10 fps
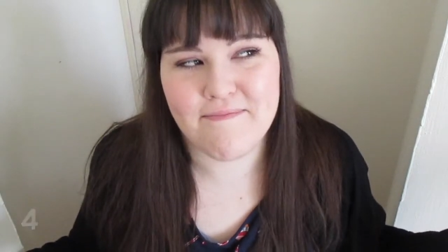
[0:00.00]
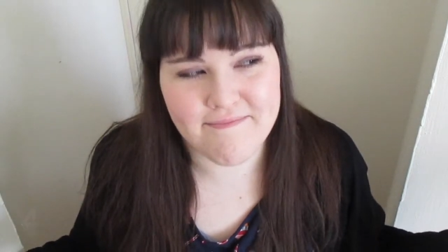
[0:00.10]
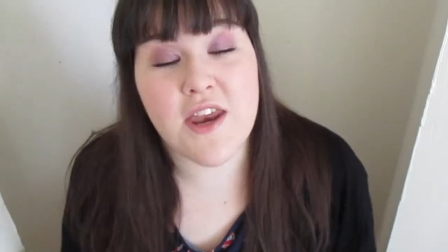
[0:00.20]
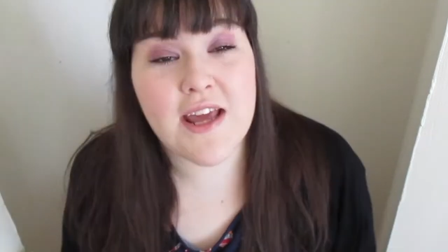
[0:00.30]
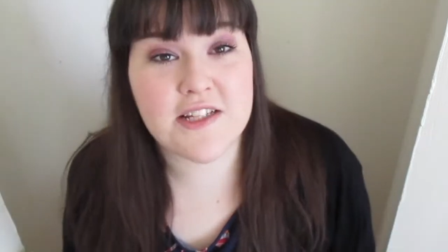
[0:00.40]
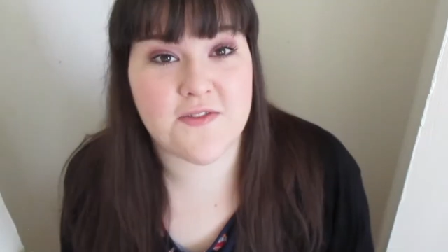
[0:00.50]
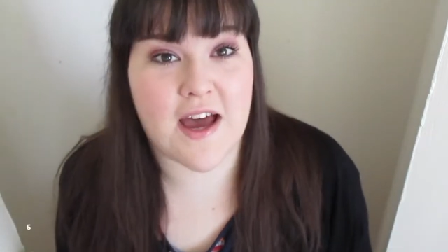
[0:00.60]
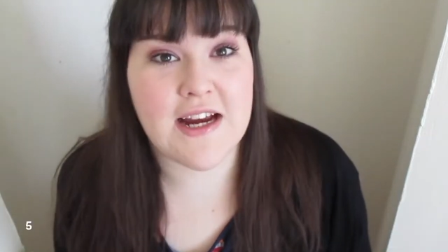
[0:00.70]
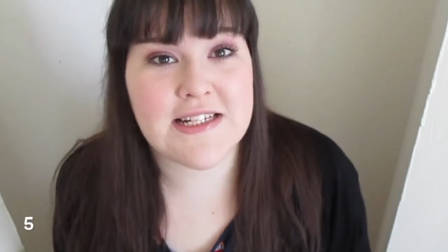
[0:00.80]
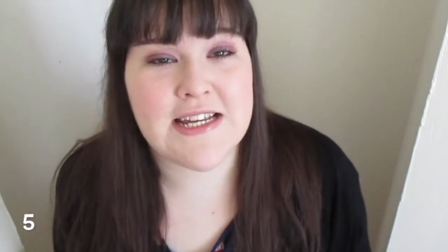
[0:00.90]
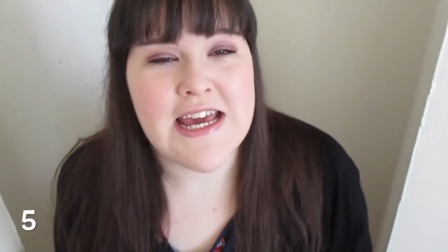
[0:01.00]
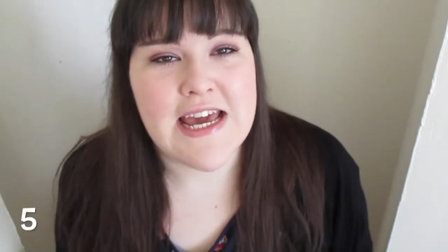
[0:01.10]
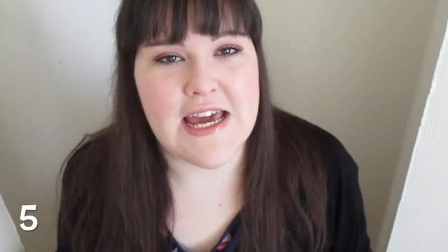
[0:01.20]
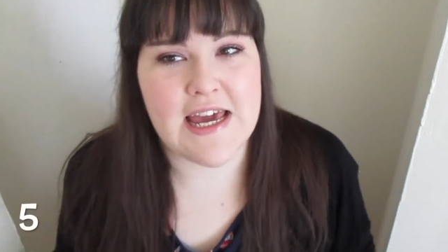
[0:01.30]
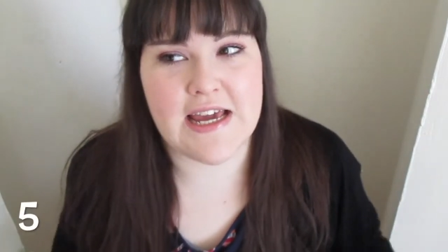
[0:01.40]
The next fact
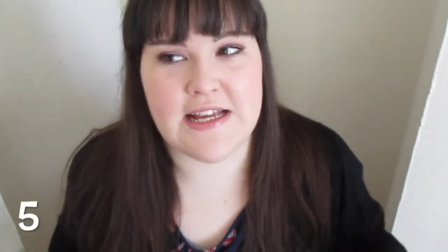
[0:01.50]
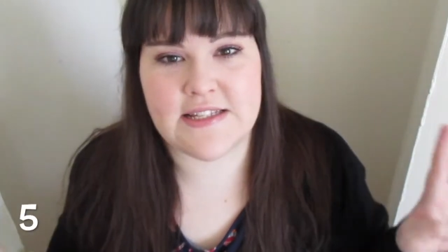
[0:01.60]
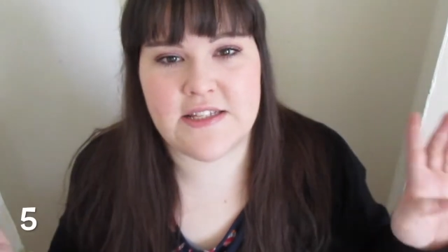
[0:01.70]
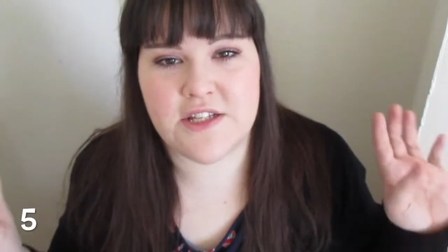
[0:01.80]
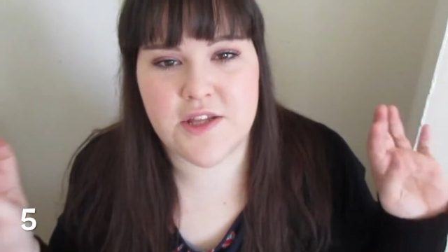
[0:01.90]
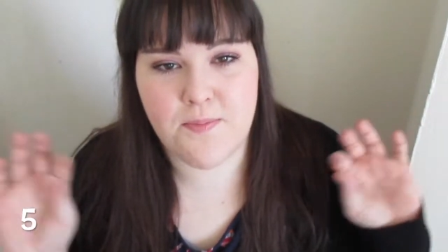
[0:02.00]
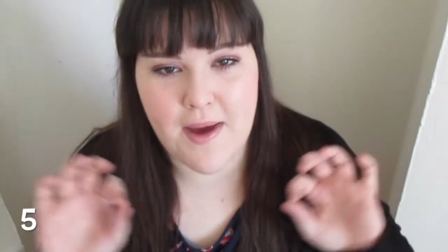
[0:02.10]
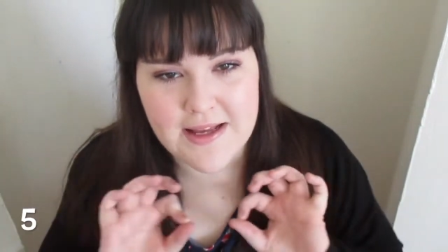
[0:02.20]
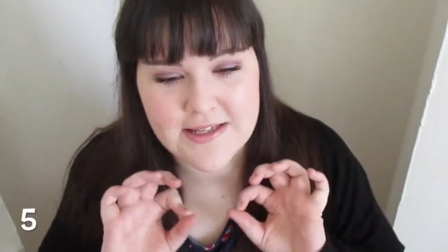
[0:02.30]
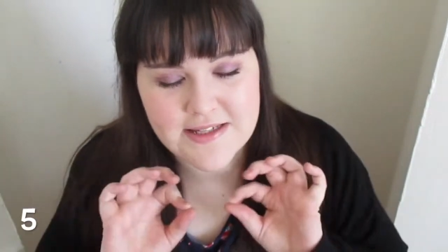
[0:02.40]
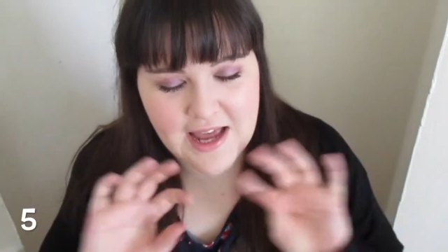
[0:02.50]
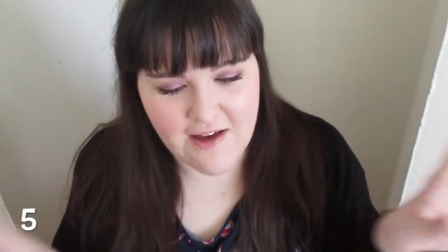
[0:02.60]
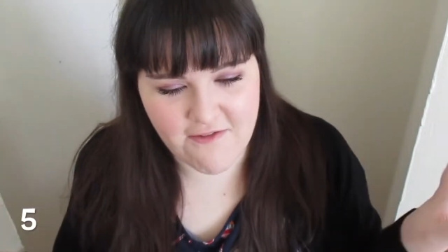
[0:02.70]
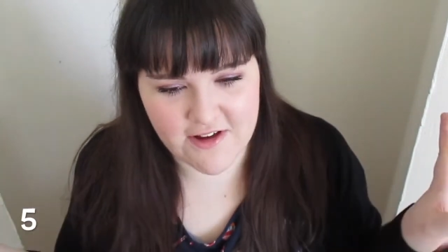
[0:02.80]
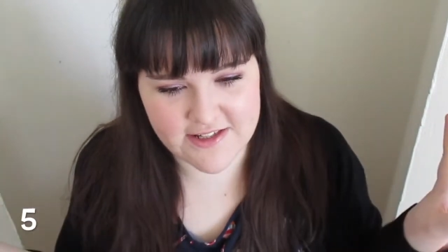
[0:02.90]
is that the best
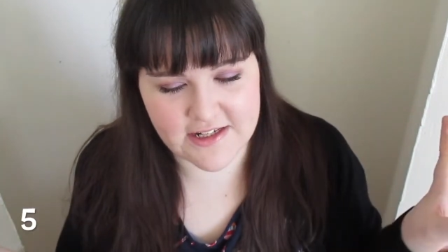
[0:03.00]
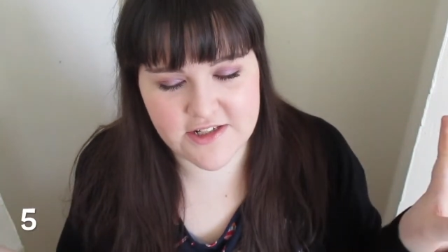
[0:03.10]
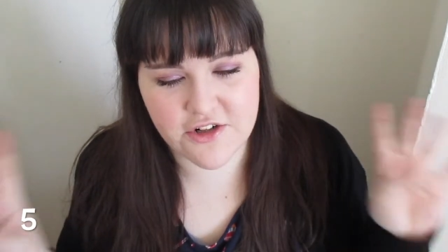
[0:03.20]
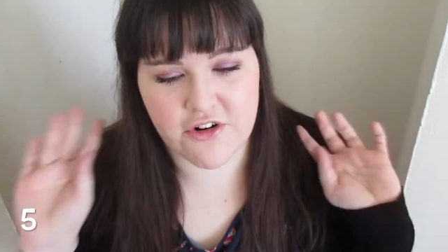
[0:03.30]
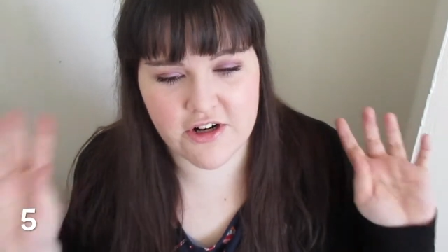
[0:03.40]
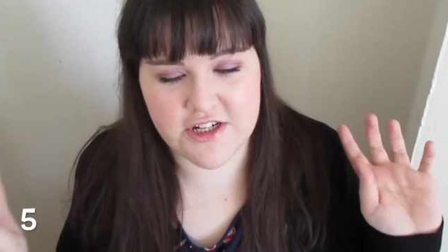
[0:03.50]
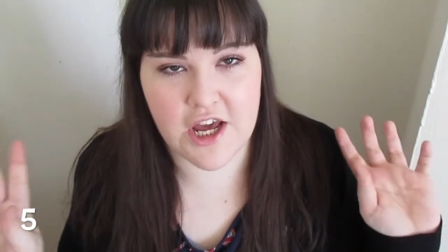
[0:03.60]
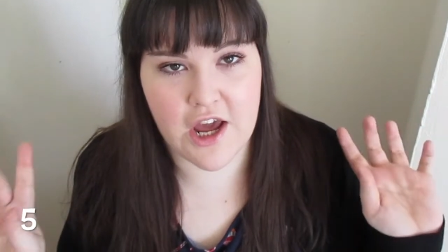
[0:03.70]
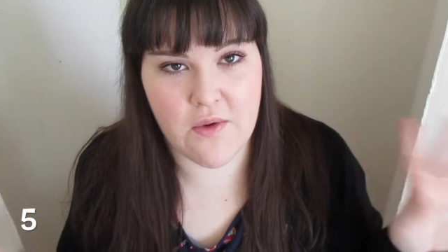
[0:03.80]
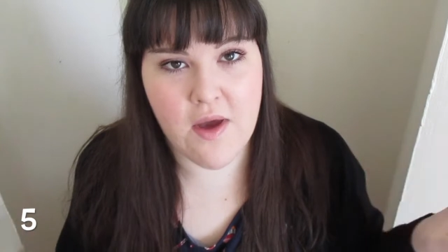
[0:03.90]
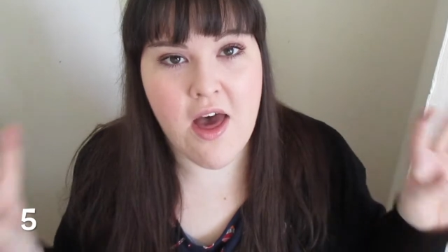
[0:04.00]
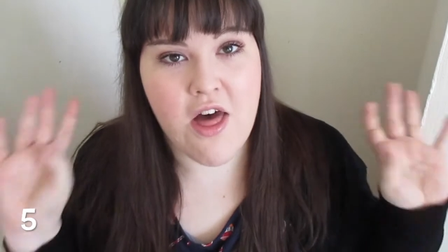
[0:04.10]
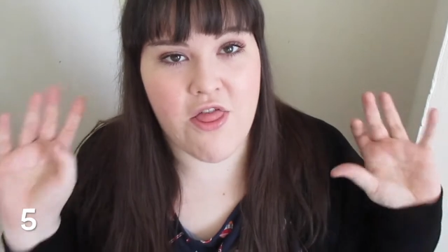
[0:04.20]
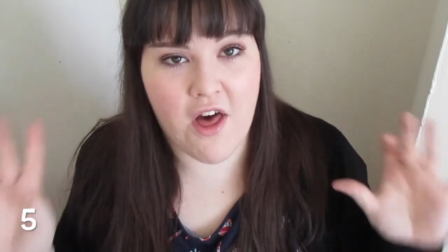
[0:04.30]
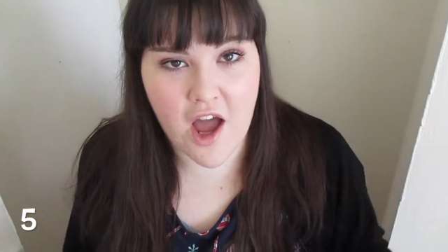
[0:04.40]
ever Santa Grotto
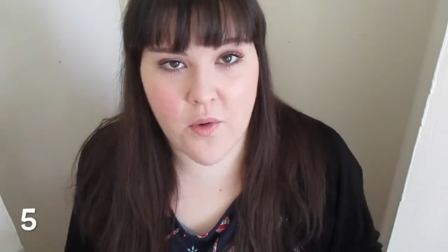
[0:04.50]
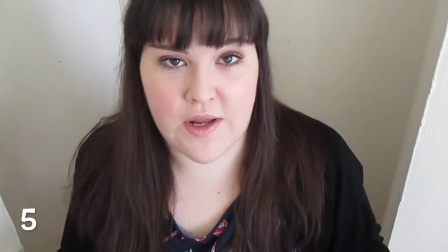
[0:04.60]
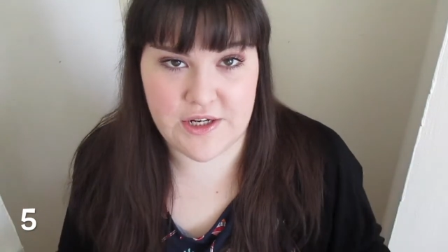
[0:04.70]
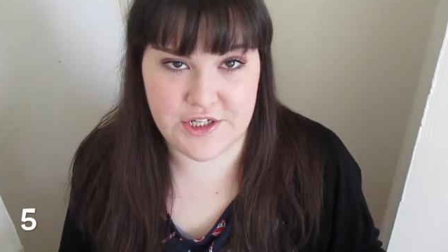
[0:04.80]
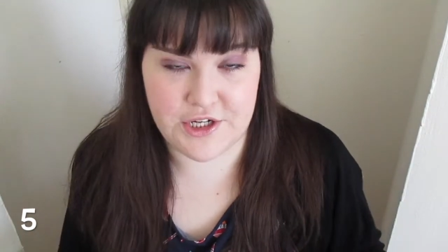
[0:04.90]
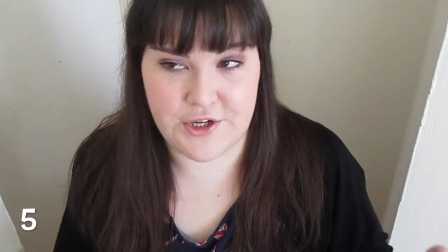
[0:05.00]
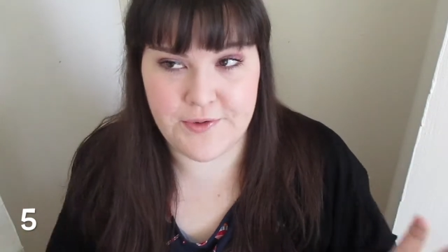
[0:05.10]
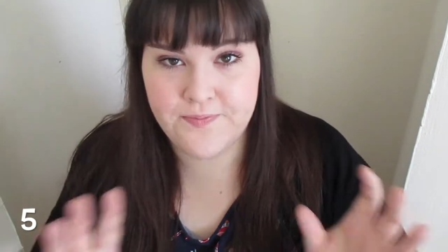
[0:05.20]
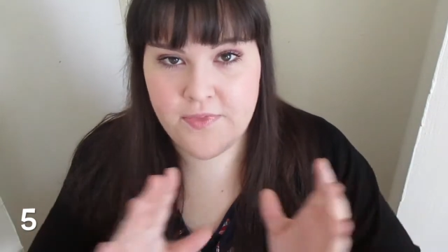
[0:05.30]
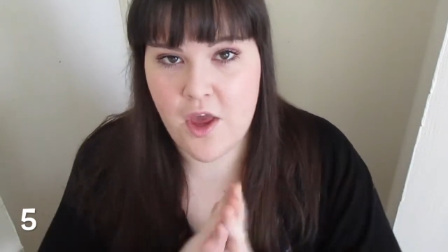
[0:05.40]
that I went to